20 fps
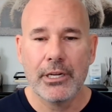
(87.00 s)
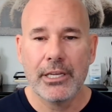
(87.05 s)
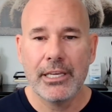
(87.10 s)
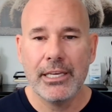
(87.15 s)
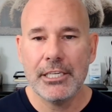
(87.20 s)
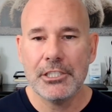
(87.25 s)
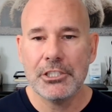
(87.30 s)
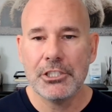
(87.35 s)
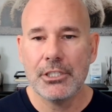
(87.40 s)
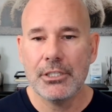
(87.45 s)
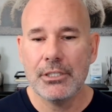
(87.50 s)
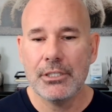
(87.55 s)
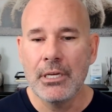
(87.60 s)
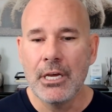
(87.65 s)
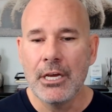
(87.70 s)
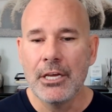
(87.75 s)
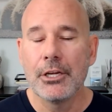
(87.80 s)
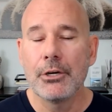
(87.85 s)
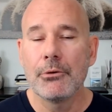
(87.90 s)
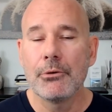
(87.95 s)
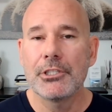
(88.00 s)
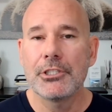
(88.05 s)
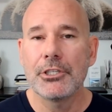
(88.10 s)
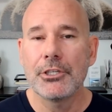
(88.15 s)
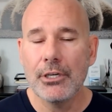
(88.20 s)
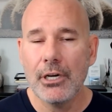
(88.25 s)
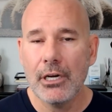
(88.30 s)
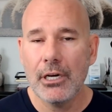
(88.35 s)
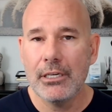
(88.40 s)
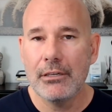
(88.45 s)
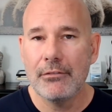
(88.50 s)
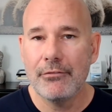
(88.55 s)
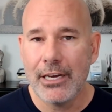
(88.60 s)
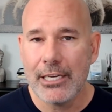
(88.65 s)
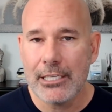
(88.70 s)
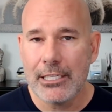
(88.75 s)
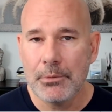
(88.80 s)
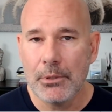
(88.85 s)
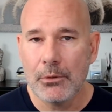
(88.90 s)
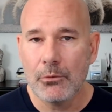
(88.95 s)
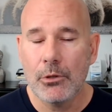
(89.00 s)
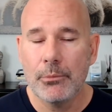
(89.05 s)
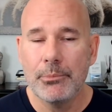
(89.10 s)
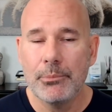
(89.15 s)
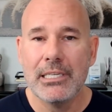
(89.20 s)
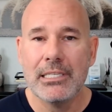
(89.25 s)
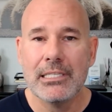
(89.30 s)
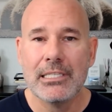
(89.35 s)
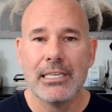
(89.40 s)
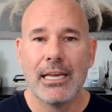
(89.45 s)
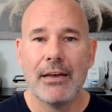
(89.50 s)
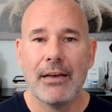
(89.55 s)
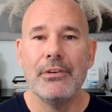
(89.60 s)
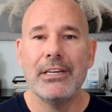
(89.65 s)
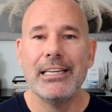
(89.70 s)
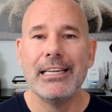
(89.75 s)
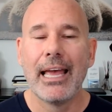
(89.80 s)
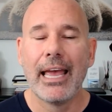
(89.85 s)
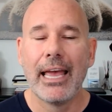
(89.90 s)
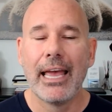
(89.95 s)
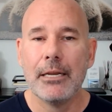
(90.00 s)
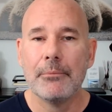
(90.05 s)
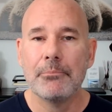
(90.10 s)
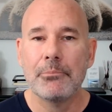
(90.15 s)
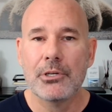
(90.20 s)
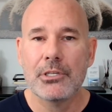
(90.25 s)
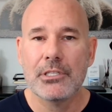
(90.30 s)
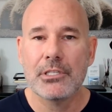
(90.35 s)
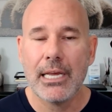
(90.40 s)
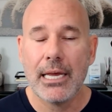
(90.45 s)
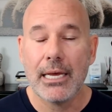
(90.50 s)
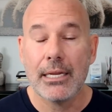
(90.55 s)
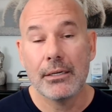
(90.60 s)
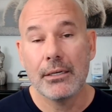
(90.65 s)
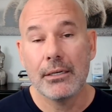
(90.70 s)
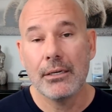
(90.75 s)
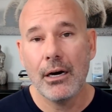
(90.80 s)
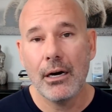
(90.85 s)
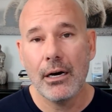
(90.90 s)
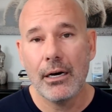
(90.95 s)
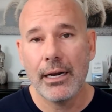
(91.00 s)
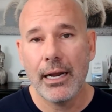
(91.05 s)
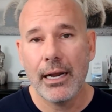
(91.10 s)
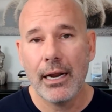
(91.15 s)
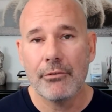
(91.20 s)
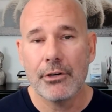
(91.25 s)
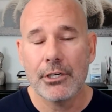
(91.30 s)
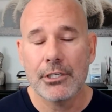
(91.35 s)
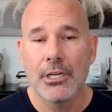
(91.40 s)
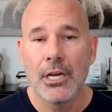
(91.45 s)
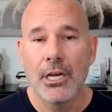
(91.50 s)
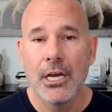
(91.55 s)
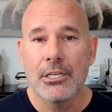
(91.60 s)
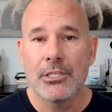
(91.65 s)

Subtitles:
a kitchen, your return on investment will be 78% on average.